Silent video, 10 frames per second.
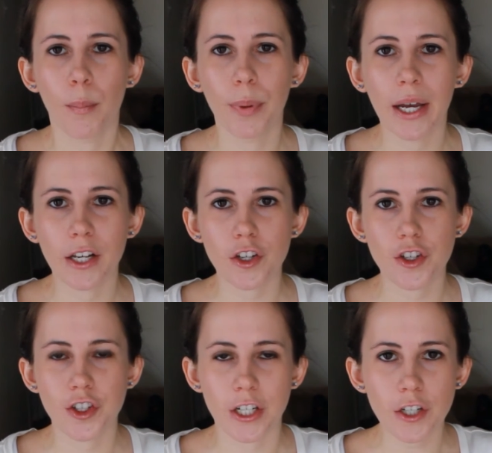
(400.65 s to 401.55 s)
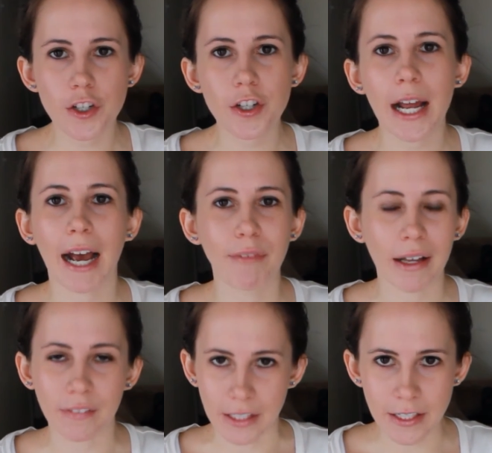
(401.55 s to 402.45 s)
But she should have
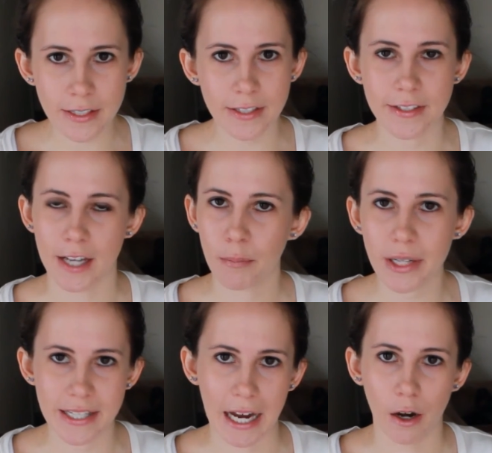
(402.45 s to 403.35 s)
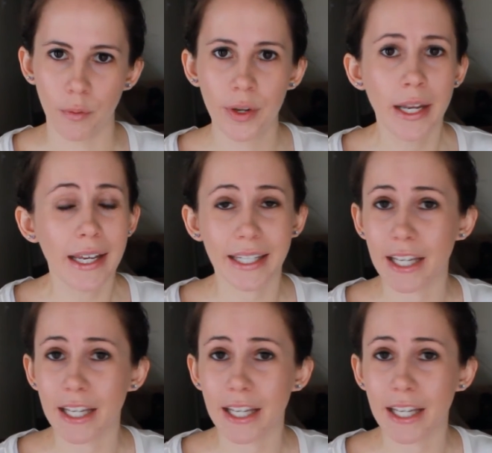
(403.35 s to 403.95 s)
at least set me down,